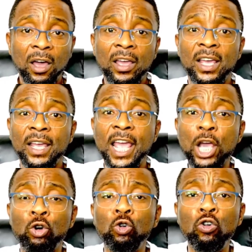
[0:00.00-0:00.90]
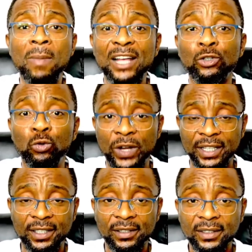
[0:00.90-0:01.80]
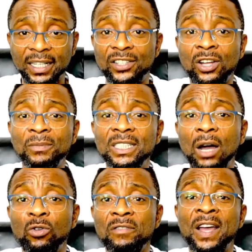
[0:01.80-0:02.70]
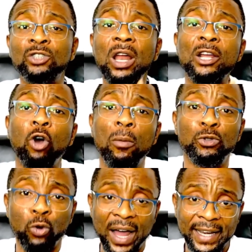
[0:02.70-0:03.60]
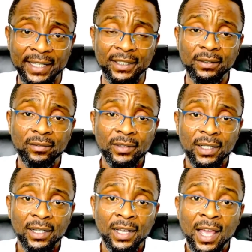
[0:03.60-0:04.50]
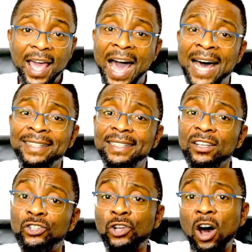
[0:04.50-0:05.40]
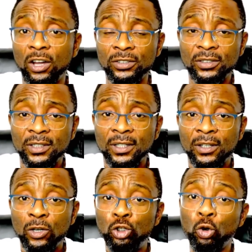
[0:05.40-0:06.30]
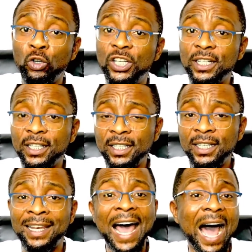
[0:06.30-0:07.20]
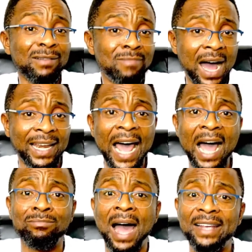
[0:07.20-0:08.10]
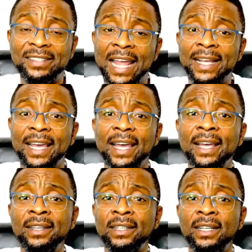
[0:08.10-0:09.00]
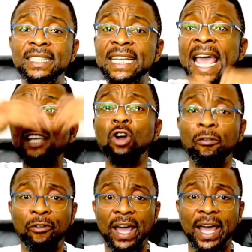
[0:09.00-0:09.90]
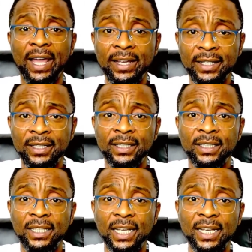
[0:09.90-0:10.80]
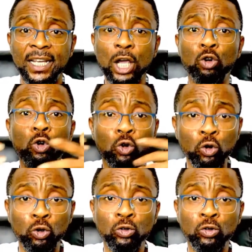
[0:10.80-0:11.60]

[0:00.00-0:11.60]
Egungun masquerade is something that will eventually come to an end. And the son to the la agba is like the head of egungun